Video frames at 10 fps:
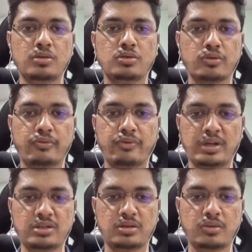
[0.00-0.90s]
So
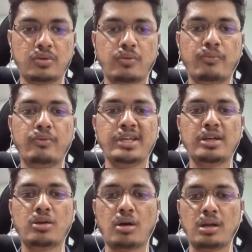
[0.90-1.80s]
first we
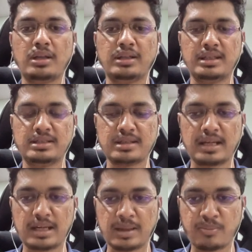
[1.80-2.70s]
call this
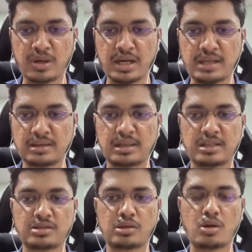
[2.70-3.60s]
API, that
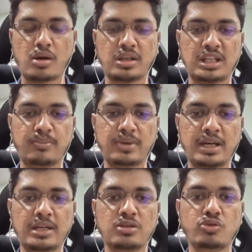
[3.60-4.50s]
is the login
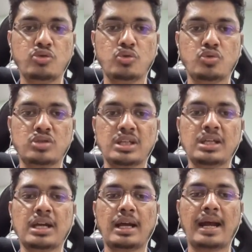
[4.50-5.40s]
API
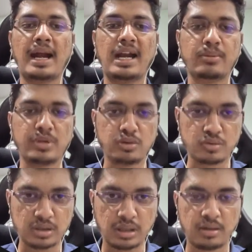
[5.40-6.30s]
using admin
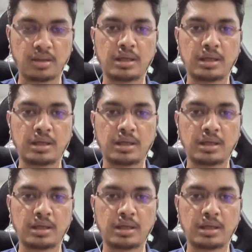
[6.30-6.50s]
user,